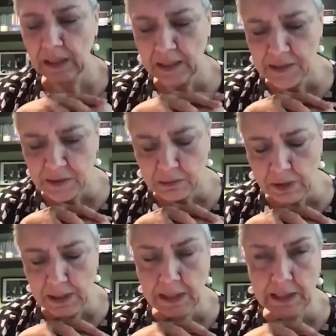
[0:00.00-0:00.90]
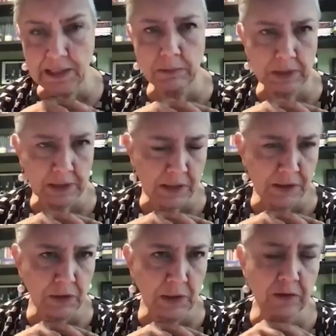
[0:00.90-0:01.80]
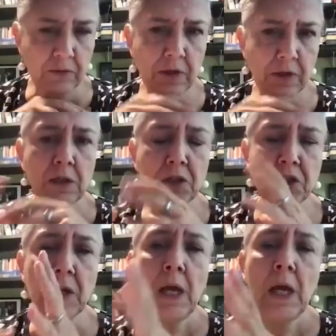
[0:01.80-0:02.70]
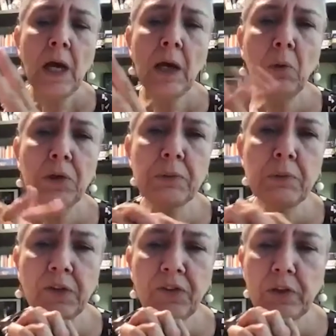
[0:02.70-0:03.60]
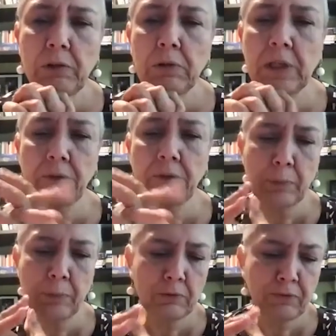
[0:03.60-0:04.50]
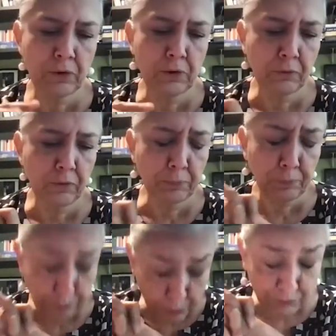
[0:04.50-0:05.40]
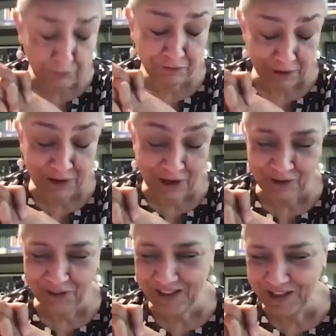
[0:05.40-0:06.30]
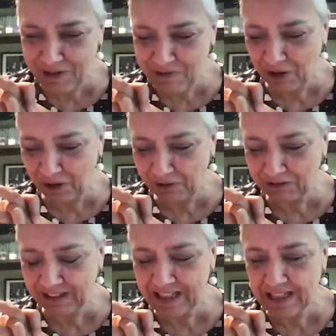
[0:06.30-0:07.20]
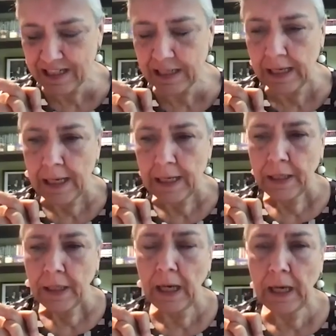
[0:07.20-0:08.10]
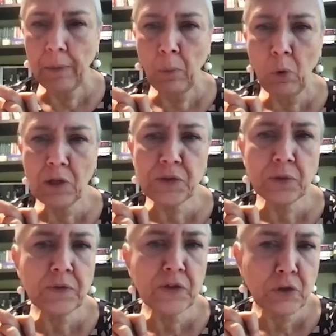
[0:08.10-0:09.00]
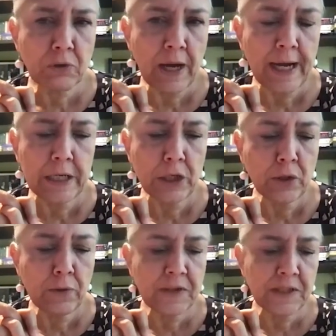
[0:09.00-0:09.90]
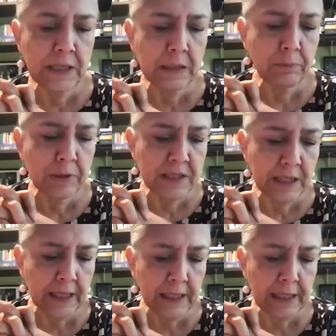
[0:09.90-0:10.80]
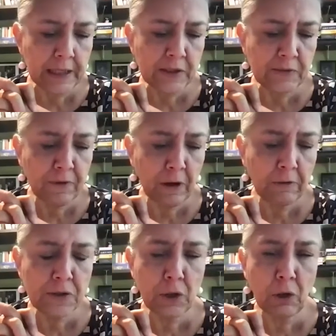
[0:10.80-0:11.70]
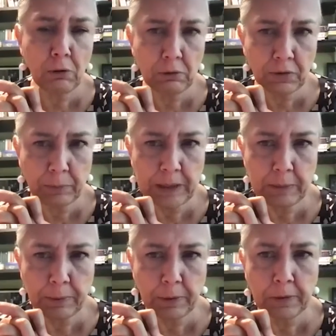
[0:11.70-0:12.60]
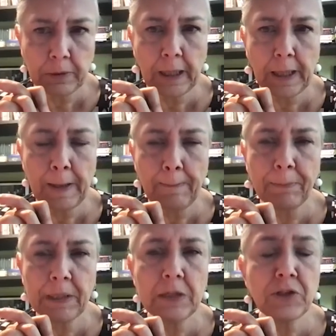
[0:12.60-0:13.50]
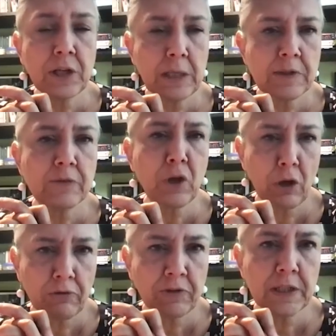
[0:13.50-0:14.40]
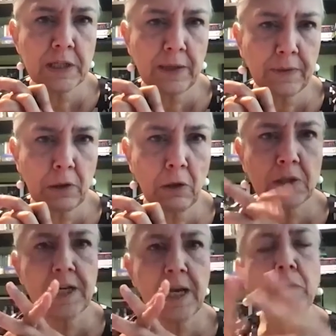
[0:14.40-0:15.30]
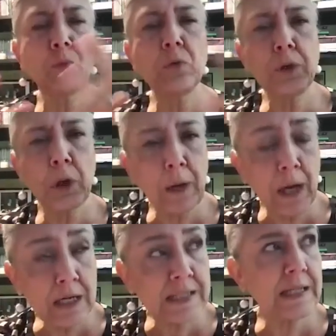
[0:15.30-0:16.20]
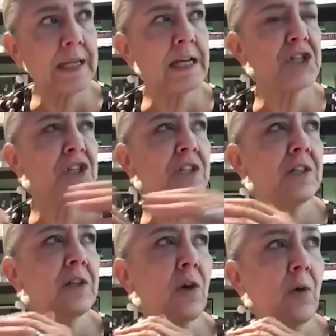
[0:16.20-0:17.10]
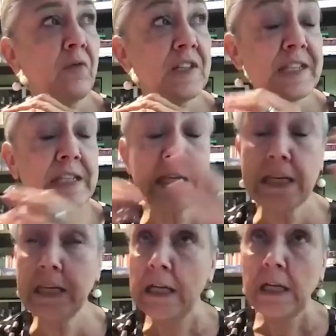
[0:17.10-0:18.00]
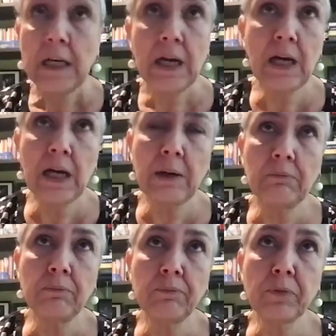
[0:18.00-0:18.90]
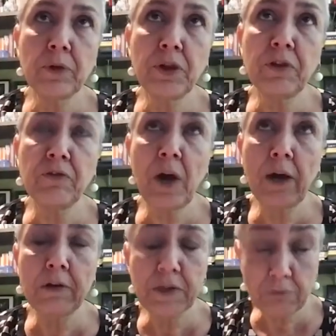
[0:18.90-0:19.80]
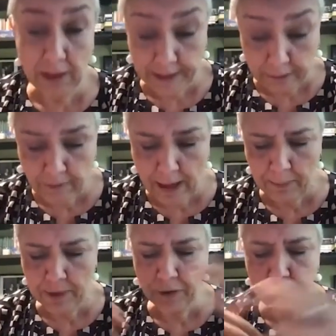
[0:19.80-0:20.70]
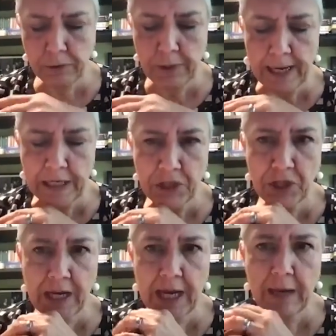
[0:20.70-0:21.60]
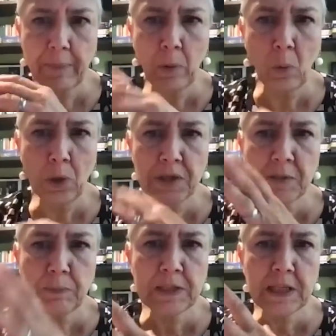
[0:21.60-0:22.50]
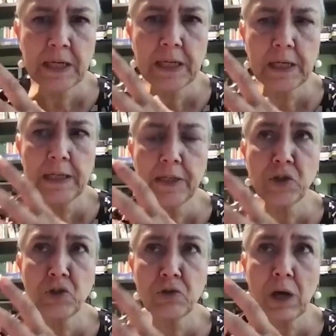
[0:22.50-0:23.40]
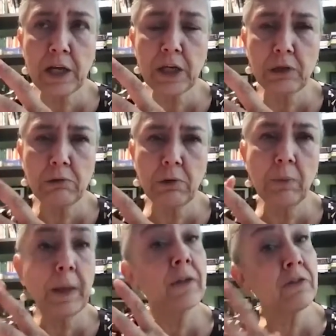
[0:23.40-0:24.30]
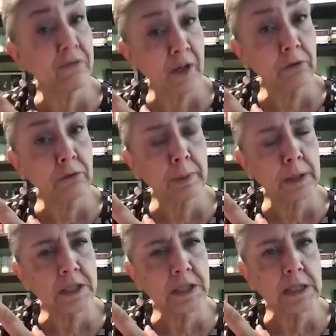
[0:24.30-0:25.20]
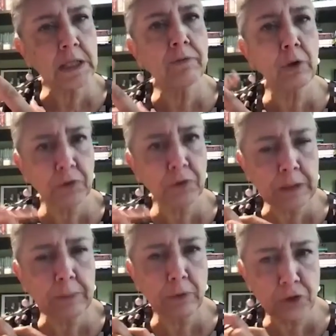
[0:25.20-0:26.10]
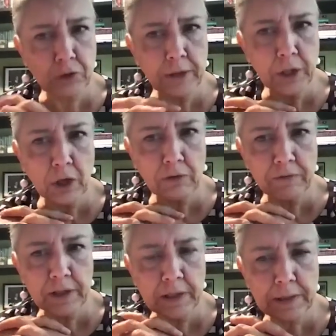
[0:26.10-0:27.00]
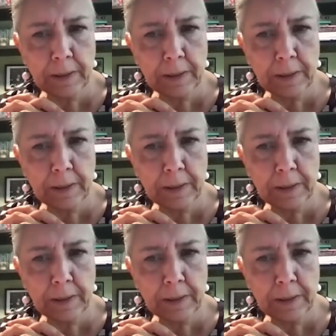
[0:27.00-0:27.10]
that's a great testament to the strength of the culture. I want to ask you, given the portfo- portfolios that you hold, Linda, uh, what sort of strain you've seen, particularly as far as older people, um, in terms of COVID and the lockdown, sure. you know, isolation, obviously mm um, the virus running rampant through aged care, but what has particularly struck you about the vulnerability of older people during COVID?